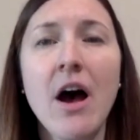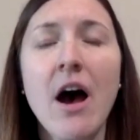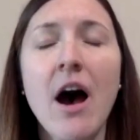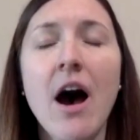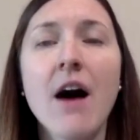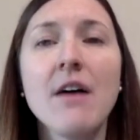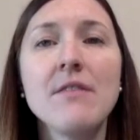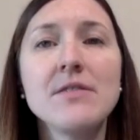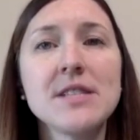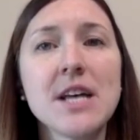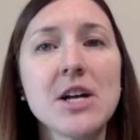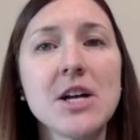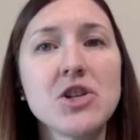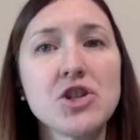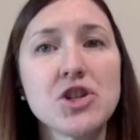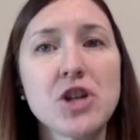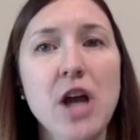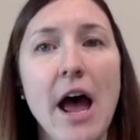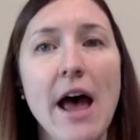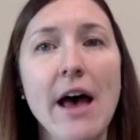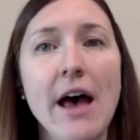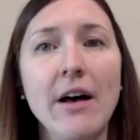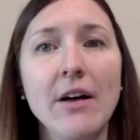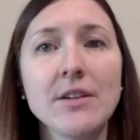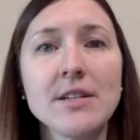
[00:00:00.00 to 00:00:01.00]
of such
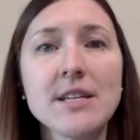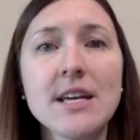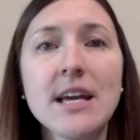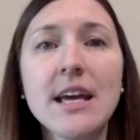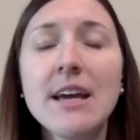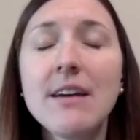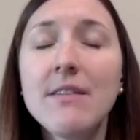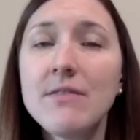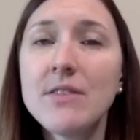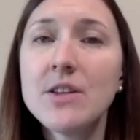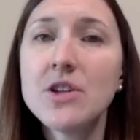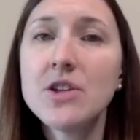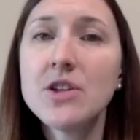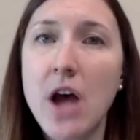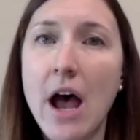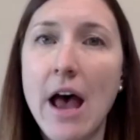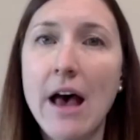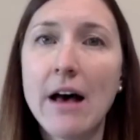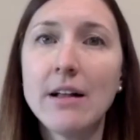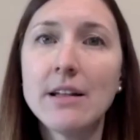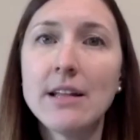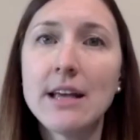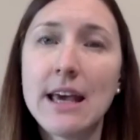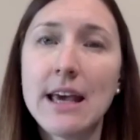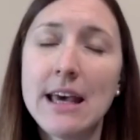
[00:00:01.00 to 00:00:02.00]
child if the
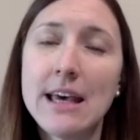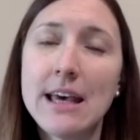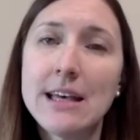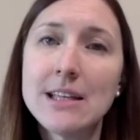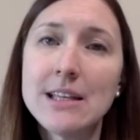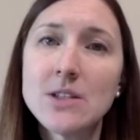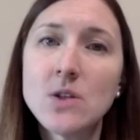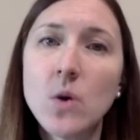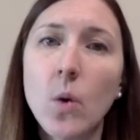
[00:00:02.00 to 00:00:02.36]
child is